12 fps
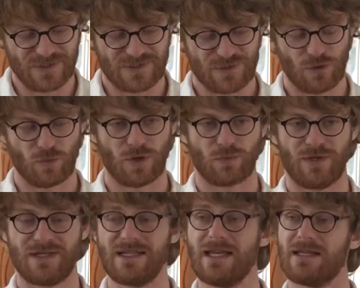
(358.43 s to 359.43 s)
And so what we
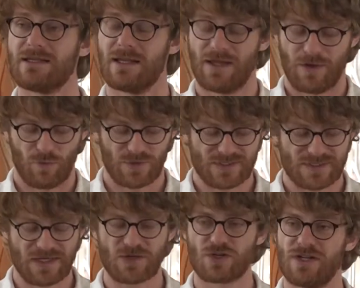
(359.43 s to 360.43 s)
did was
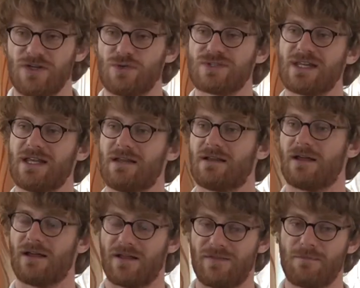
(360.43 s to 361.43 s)
essentially using
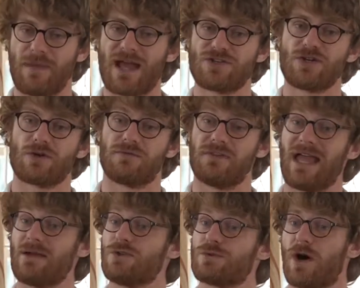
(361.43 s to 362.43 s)
the magic of
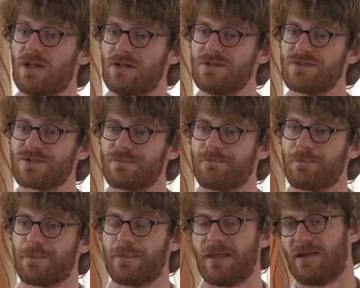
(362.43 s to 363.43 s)
language models
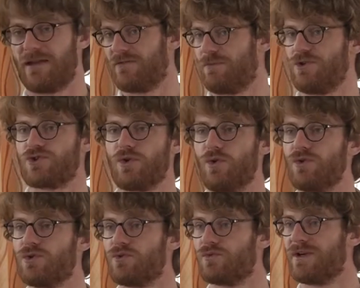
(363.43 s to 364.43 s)
that been shown
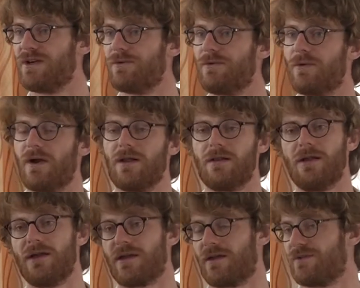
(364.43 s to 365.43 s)
to do really, really well,
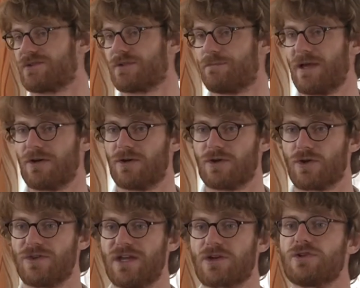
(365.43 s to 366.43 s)
give us better
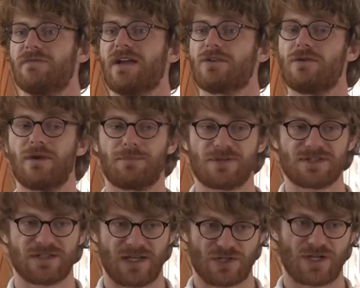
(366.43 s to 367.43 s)
contextual vector
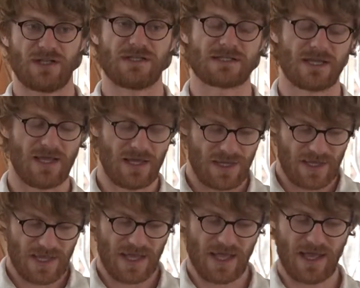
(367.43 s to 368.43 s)
representations,
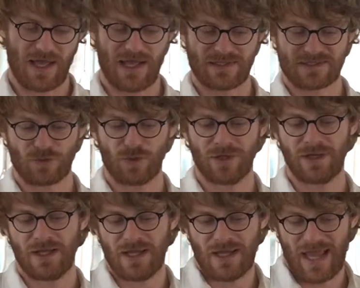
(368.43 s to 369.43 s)
and so on.
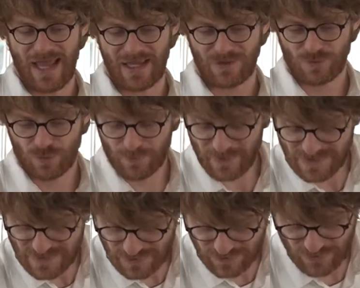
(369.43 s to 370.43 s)
And we're
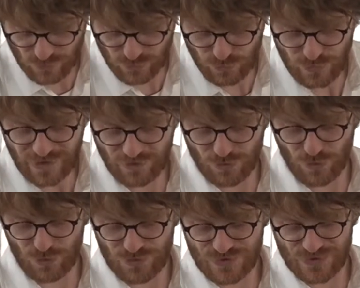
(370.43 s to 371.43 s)
basically including
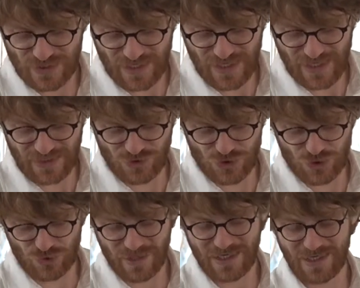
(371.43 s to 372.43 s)
those and
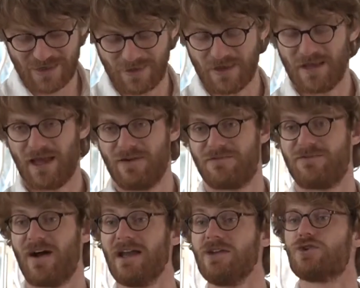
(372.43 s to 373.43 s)
training and
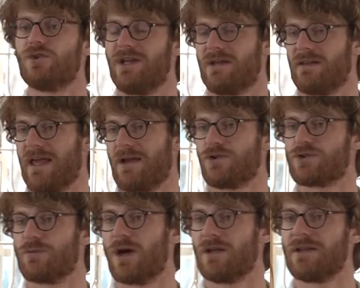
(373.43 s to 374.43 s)
fine-tuning a
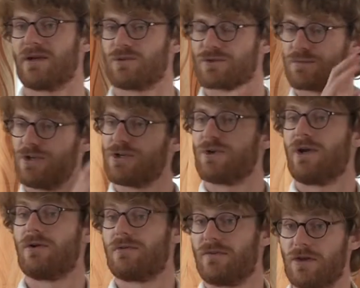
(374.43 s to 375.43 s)
language model that was pre-trained
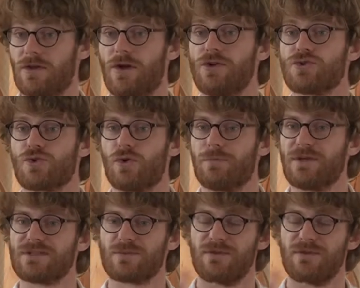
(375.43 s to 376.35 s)
on a very large corpus.